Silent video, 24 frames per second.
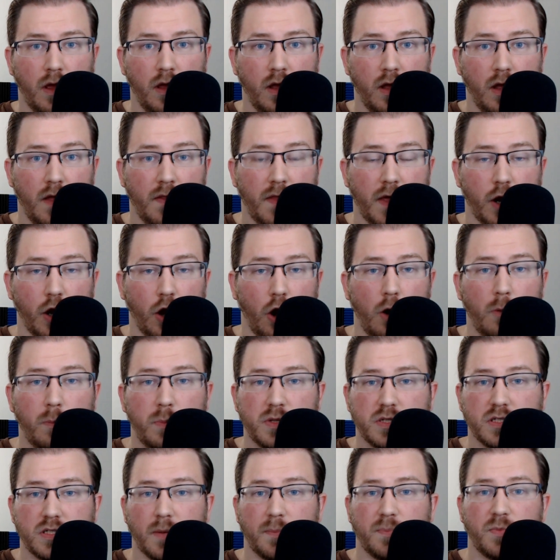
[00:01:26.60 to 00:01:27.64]
that
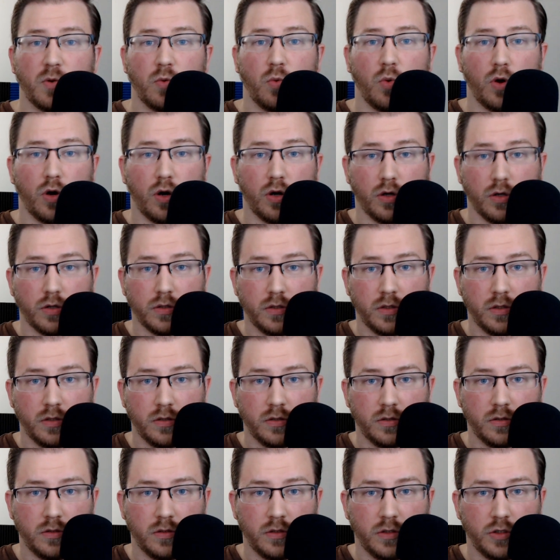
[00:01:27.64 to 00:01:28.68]
opens up the world,
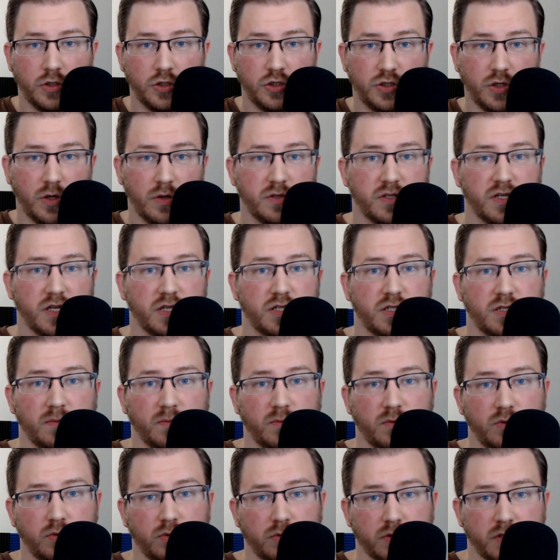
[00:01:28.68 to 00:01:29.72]
shows us some
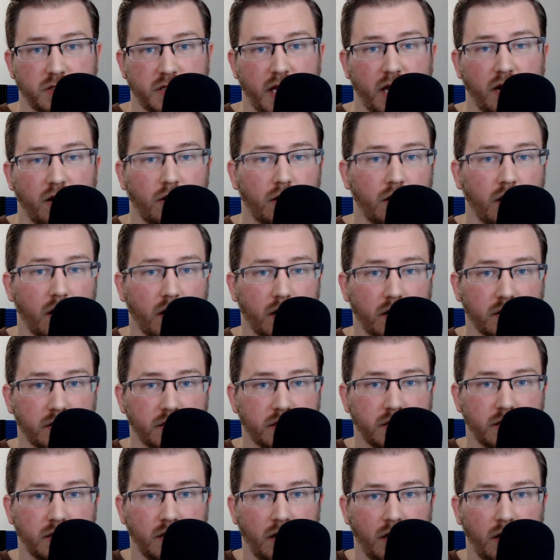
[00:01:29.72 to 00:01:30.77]
cool sacred
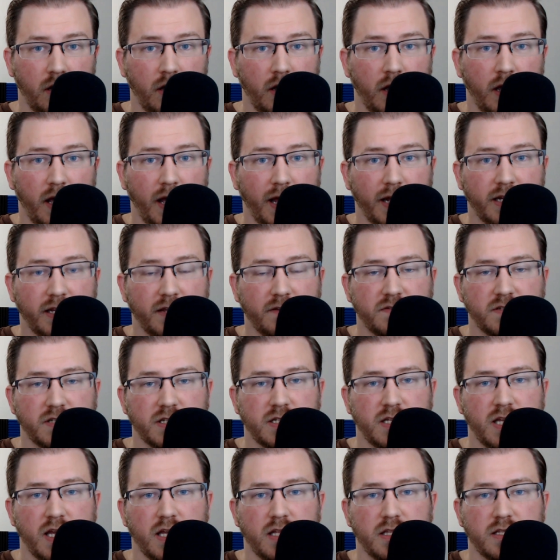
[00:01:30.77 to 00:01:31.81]
arts, and gives us
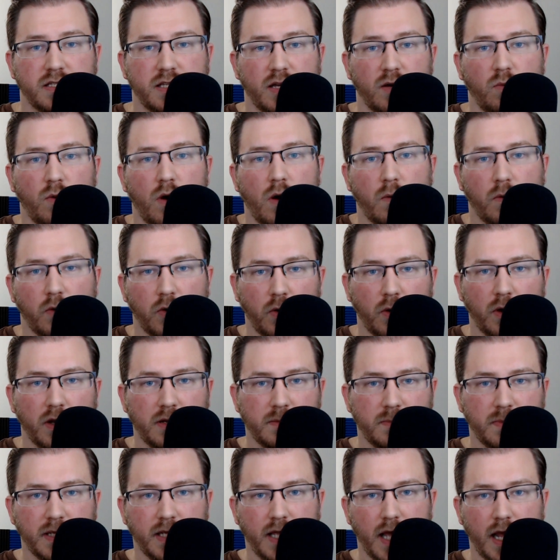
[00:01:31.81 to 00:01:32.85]
hints at what we're going to
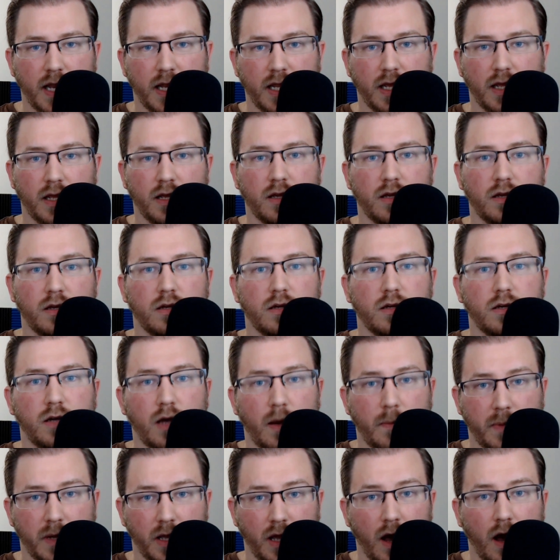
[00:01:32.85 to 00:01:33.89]
be getting
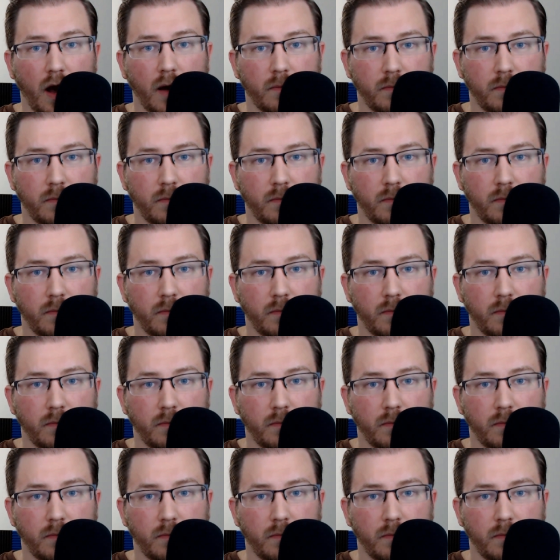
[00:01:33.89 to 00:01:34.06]
coming up.